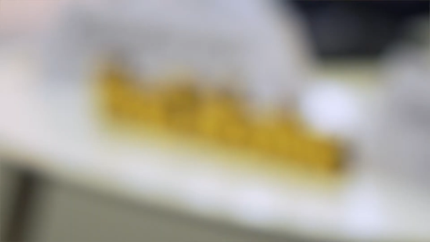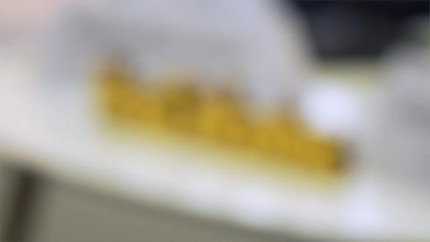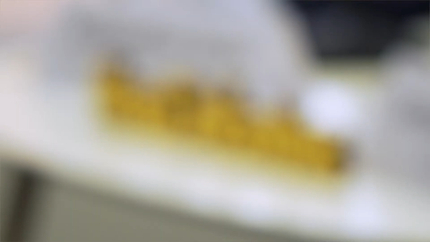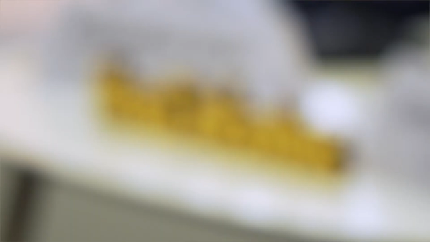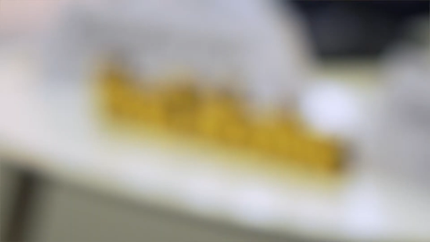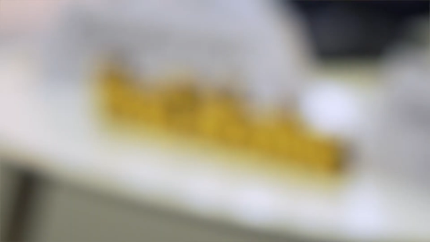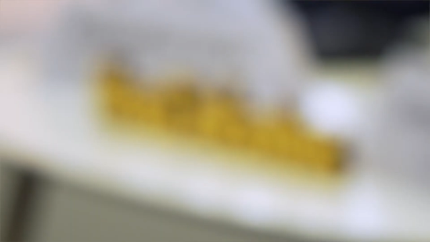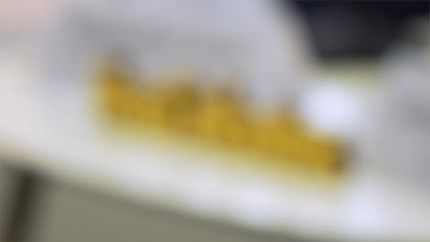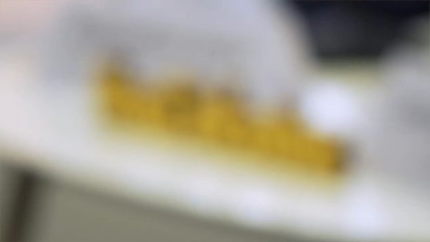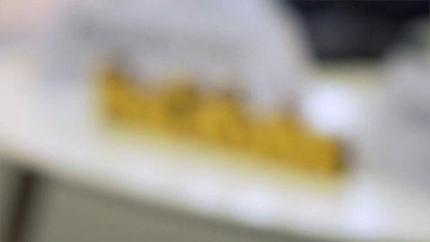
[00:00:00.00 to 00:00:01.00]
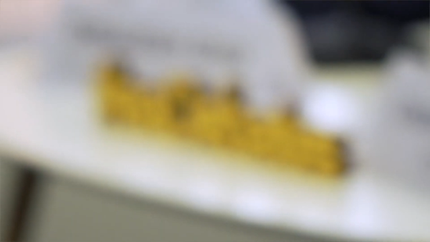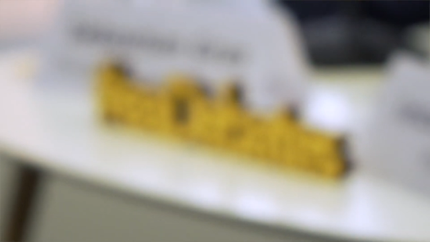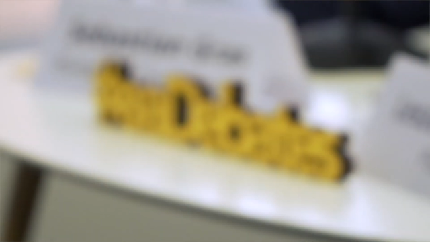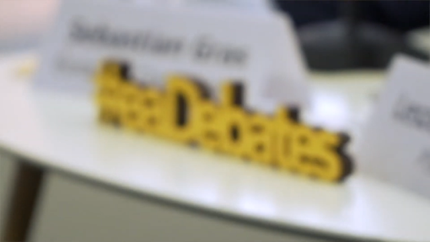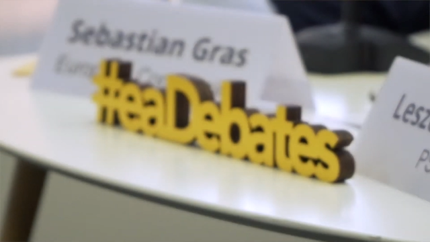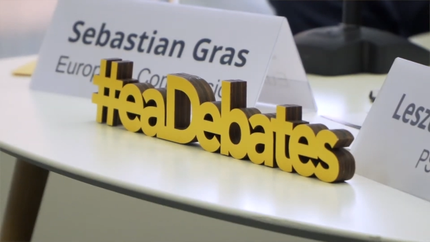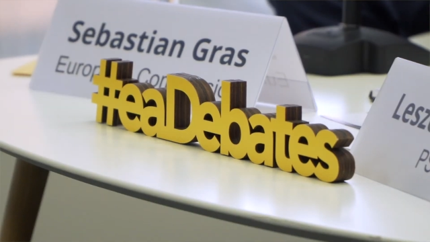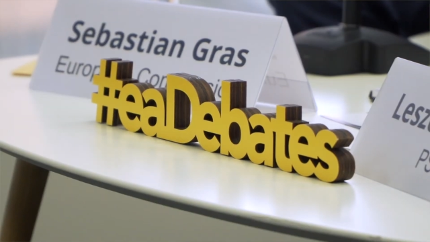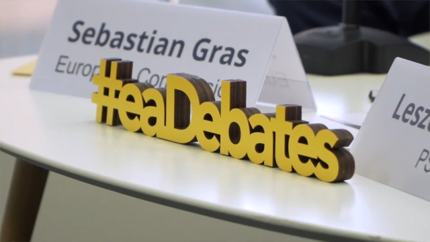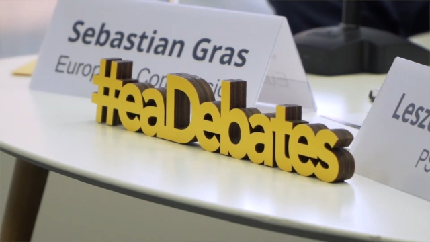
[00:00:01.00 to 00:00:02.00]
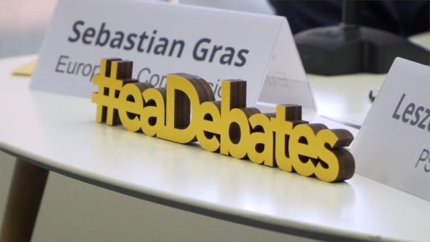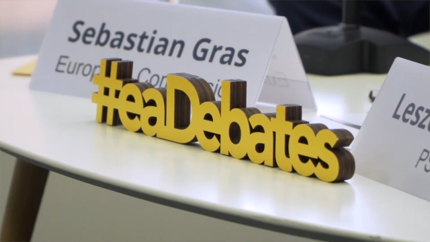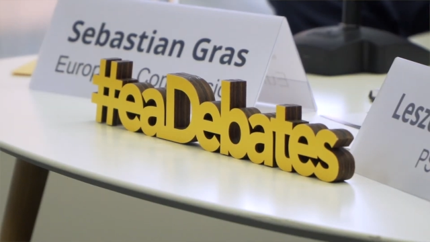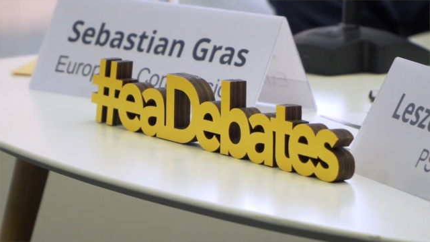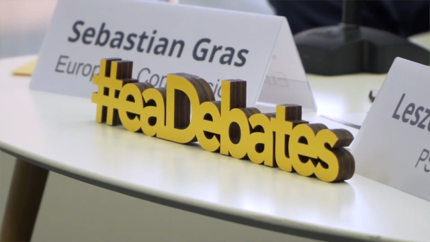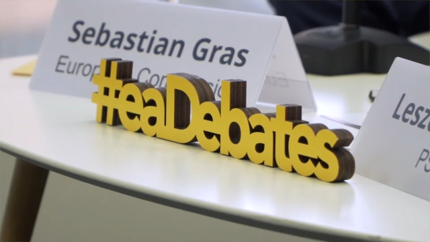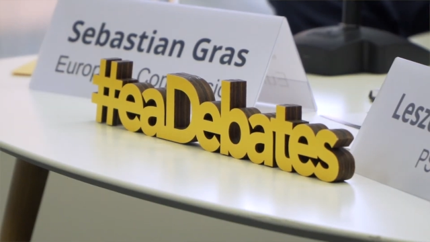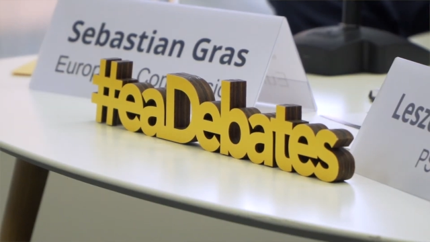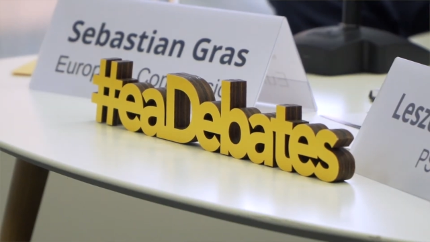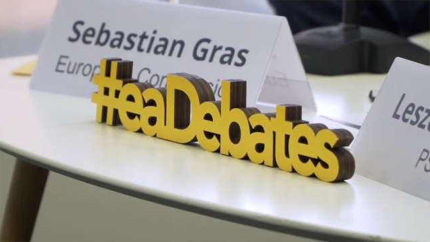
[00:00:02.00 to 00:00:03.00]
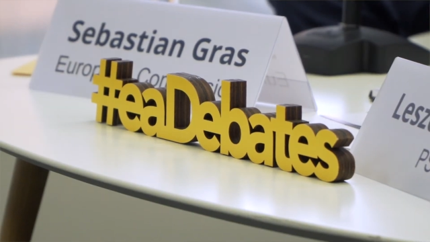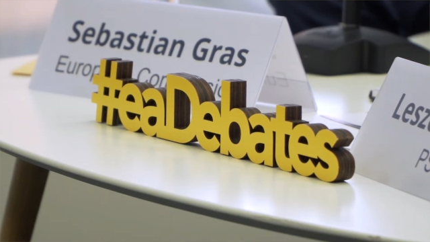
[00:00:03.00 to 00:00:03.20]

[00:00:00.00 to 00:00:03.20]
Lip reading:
(no speaker visible)